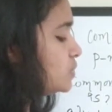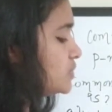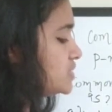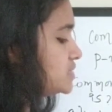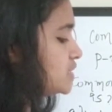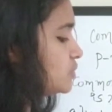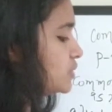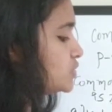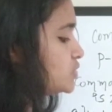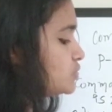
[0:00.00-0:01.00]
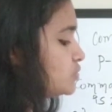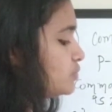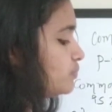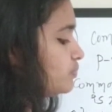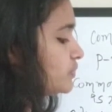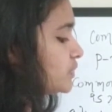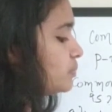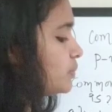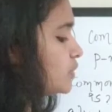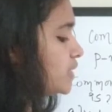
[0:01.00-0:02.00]
which is equal to
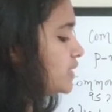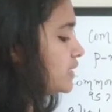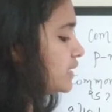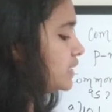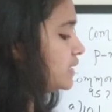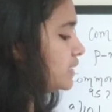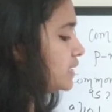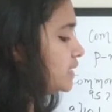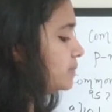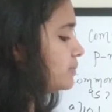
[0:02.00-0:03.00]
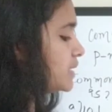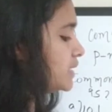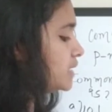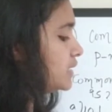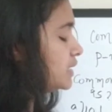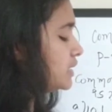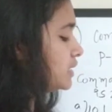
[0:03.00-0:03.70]
0.99 by